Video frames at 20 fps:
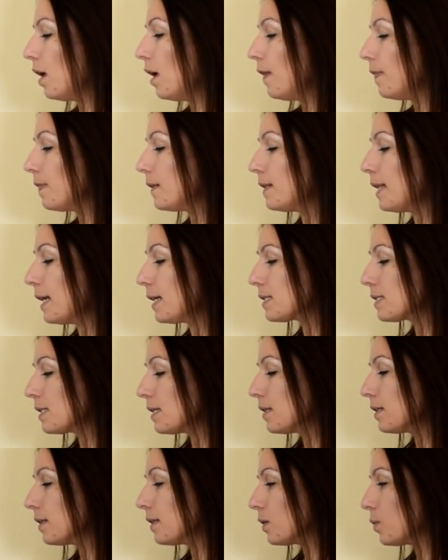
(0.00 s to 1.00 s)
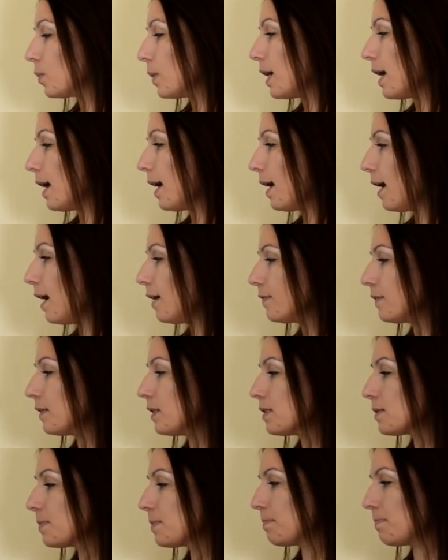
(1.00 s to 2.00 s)
The next thing that we have
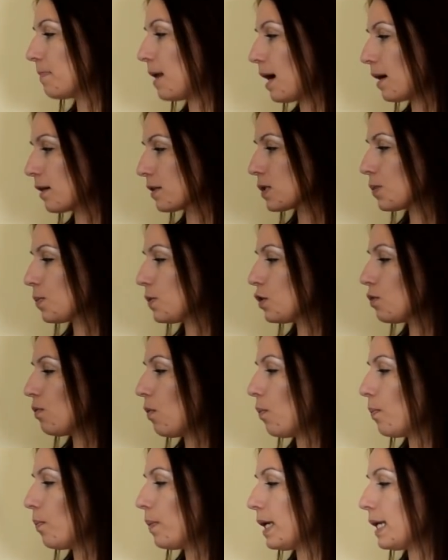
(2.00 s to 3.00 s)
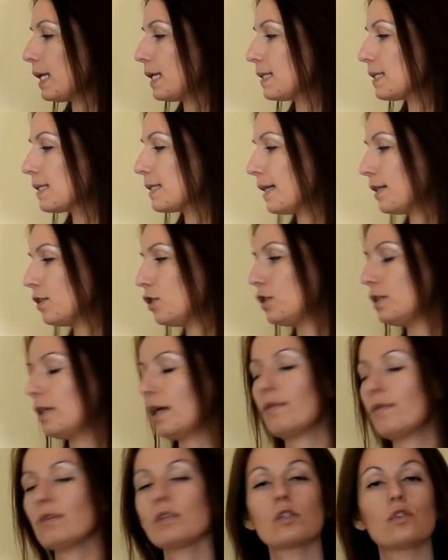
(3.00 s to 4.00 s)
is Mars, which will be in
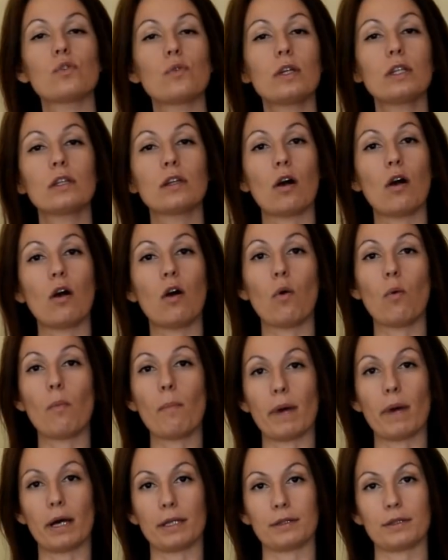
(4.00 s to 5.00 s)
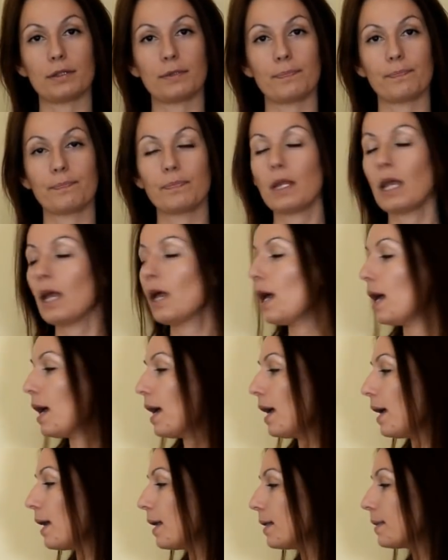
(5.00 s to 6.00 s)
Sagittarius during the whole month.
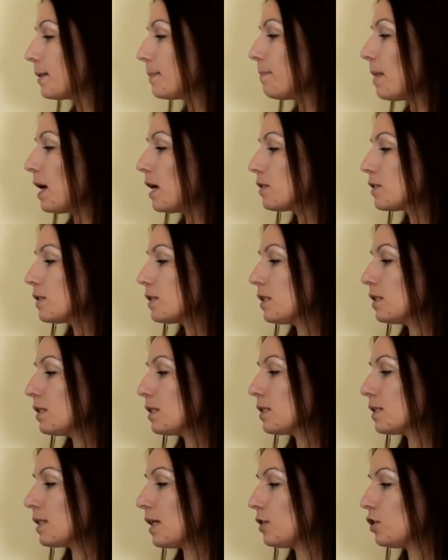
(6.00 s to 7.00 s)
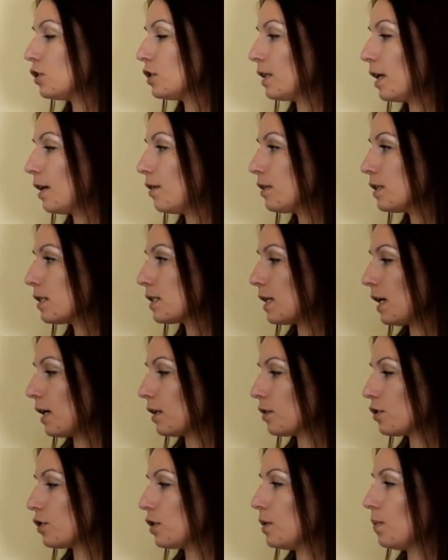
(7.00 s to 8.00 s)
And Mars in Sagittarius
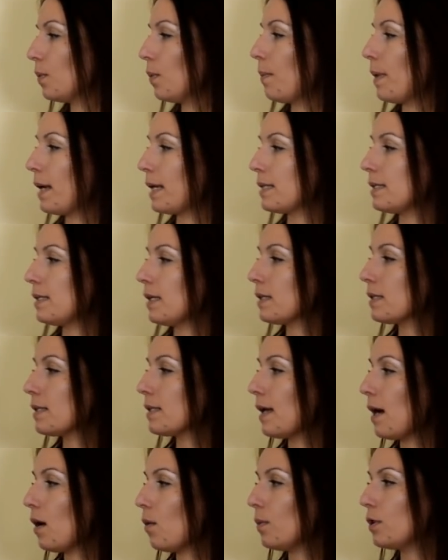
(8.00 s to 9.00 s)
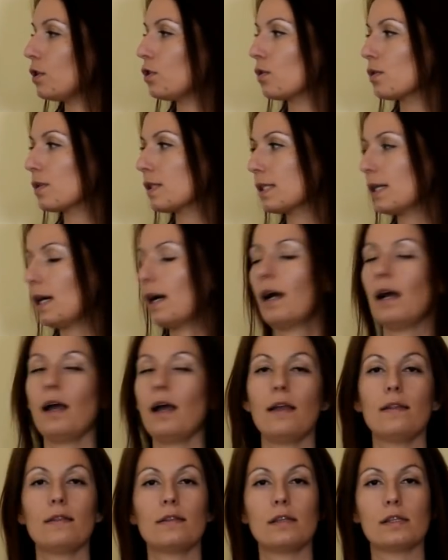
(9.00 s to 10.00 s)
actually will make sextile with your
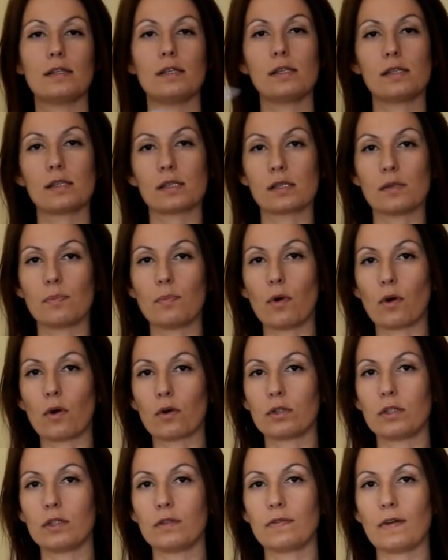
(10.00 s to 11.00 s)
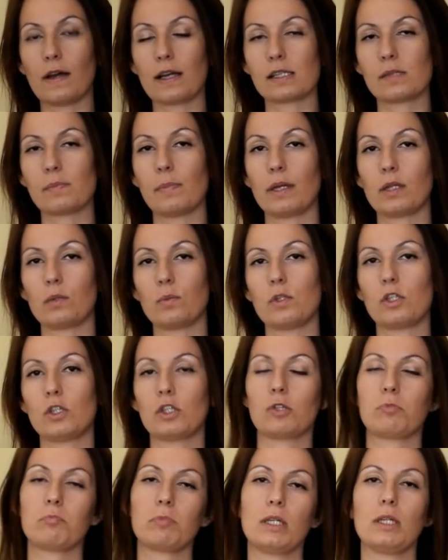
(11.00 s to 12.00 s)
sign. This is a supportive aspect
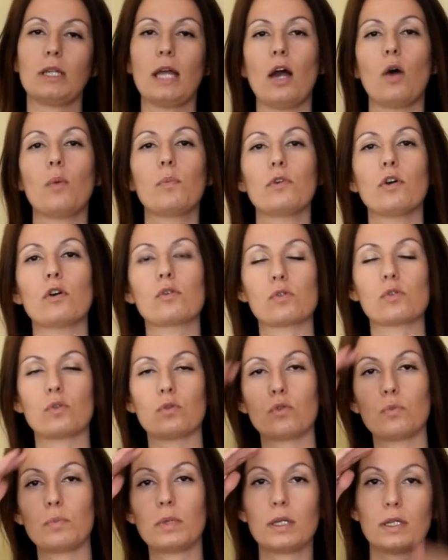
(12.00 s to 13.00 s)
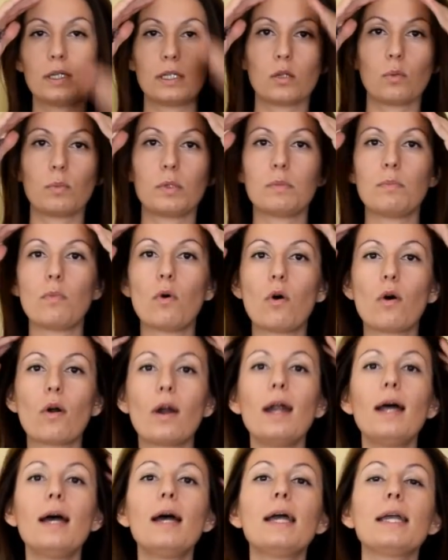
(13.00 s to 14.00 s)
which can help you also to be a little bit
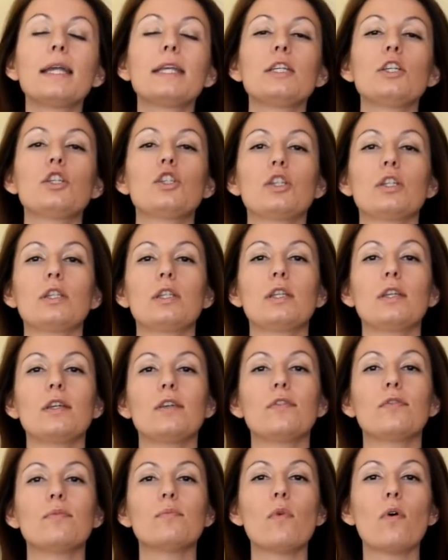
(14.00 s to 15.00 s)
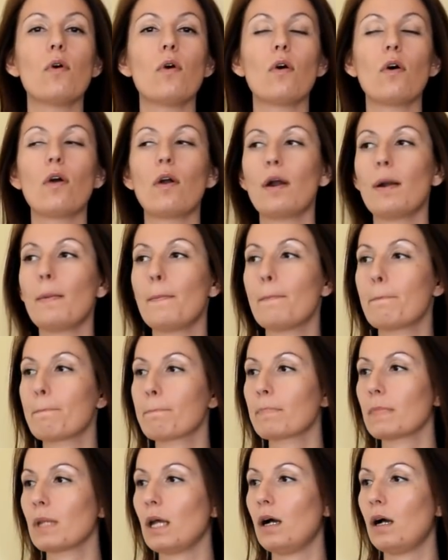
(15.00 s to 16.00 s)
more initiative, more,
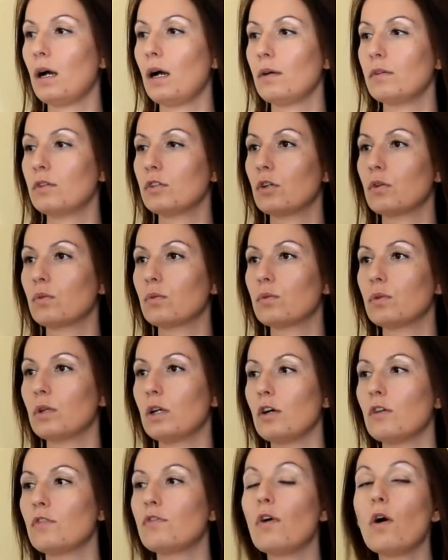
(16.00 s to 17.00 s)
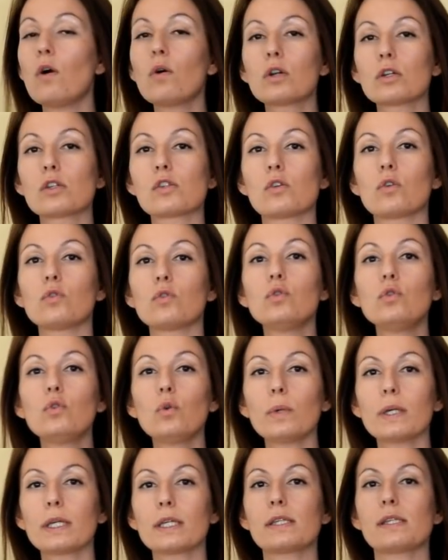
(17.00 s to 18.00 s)
uh, you know, focused on
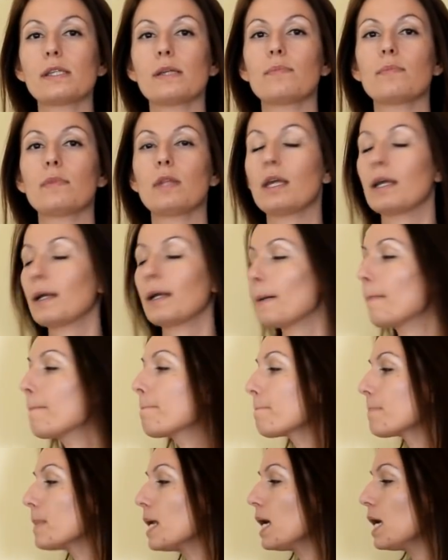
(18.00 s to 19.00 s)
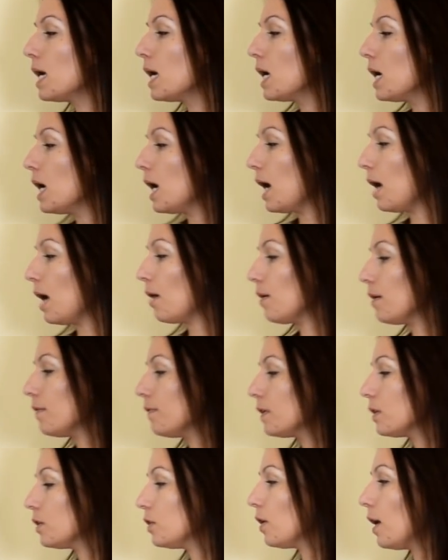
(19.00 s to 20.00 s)
doing something.
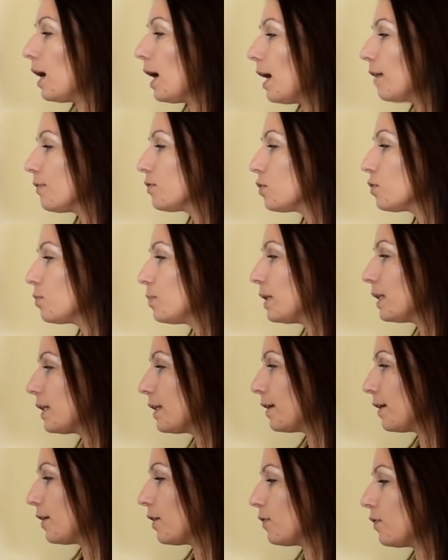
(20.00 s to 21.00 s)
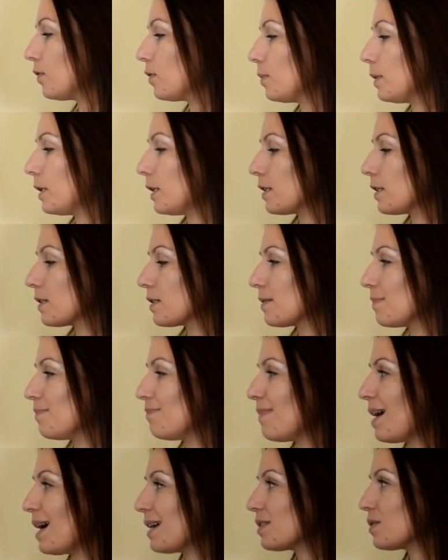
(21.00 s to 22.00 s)
However, you have to be careful because
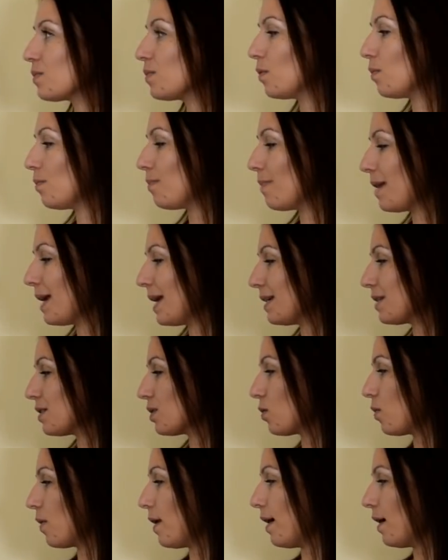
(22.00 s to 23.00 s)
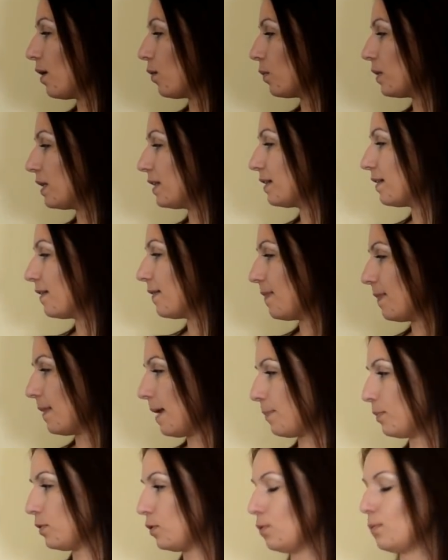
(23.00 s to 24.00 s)
Mars will make square with
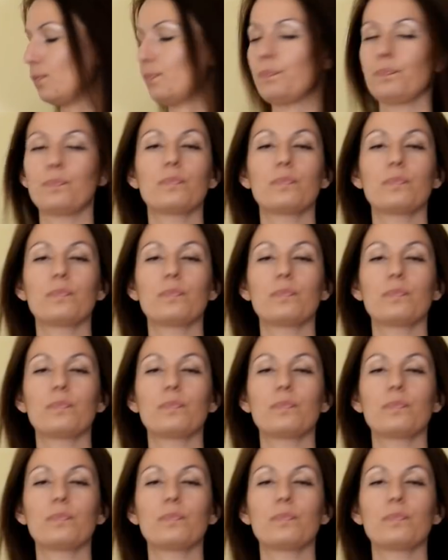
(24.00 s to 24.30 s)
Neptune.